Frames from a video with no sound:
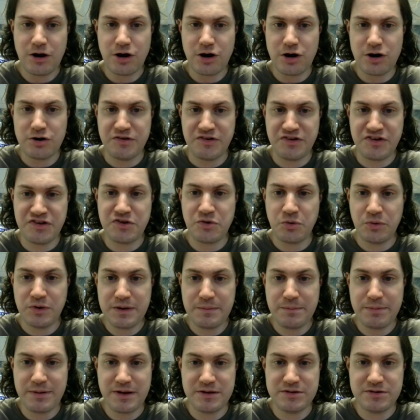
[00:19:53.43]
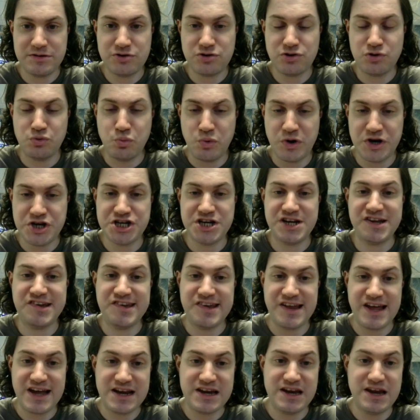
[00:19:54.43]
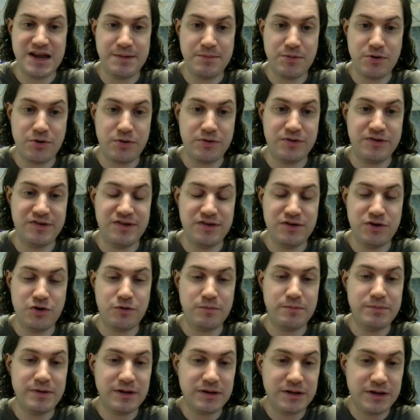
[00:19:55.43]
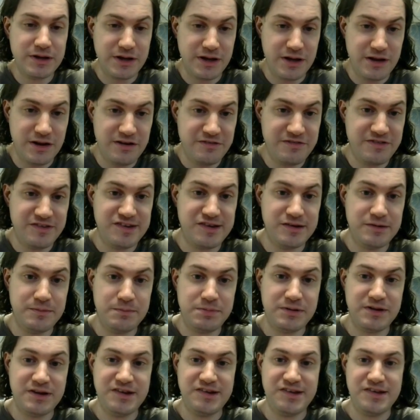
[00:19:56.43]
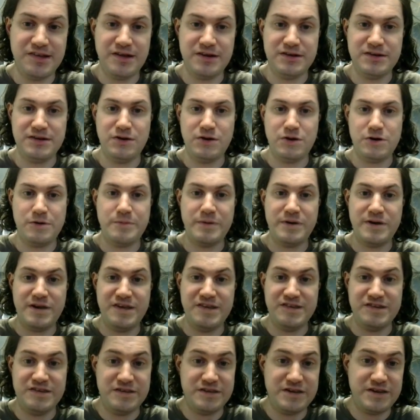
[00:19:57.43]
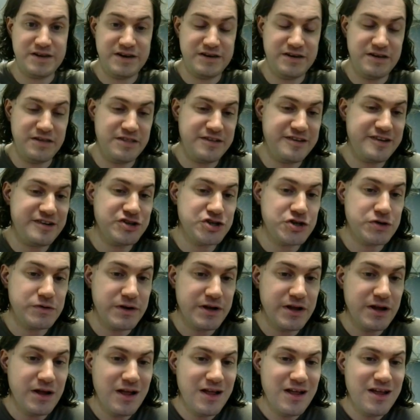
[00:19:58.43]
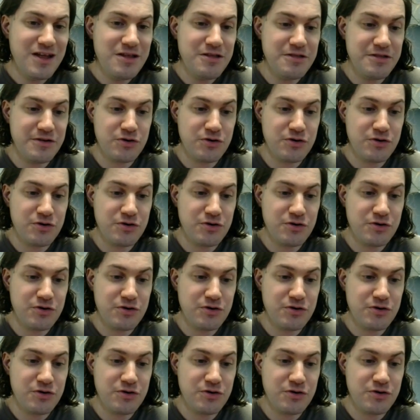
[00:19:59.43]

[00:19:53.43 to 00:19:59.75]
are so dependent on which exact neighborhood you're building in. If it's a place that urbanized in the 19th century, the